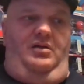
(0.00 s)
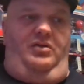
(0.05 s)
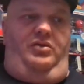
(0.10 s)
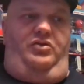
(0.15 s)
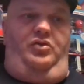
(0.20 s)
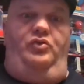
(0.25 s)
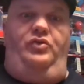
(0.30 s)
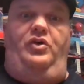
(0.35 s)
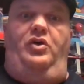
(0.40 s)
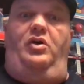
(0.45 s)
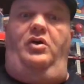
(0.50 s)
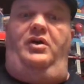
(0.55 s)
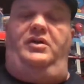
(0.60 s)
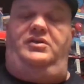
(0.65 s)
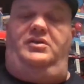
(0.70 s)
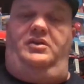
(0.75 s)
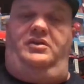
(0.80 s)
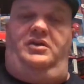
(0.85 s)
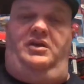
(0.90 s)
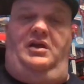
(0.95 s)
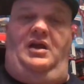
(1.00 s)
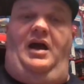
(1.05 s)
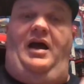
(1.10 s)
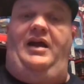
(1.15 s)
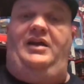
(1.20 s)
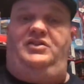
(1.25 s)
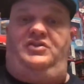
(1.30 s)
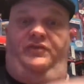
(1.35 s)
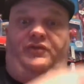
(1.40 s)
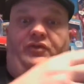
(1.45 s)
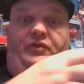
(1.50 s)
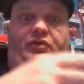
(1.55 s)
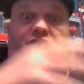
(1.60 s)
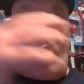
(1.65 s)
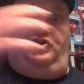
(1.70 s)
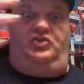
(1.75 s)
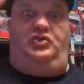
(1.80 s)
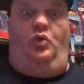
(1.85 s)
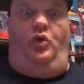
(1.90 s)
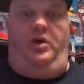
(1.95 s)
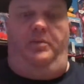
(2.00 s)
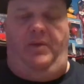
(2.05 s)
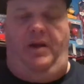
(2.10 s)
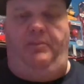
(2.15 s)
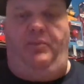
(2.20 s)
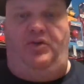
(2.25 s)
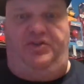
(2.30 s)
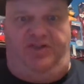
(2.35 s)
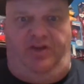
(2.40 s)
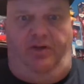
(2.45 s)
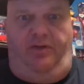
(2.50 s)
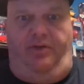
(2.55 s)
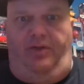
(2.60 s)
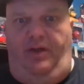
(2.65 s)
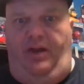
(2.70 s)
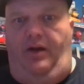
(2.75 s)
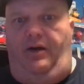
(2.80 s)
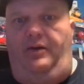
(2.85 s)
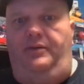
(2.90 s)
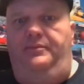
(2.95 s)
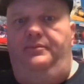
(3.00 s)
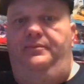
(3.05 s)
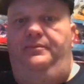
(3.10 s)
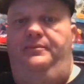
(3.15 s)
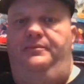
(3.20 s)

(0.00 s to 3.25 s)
through the the eyes of the S.W.O.R.D. members that are there.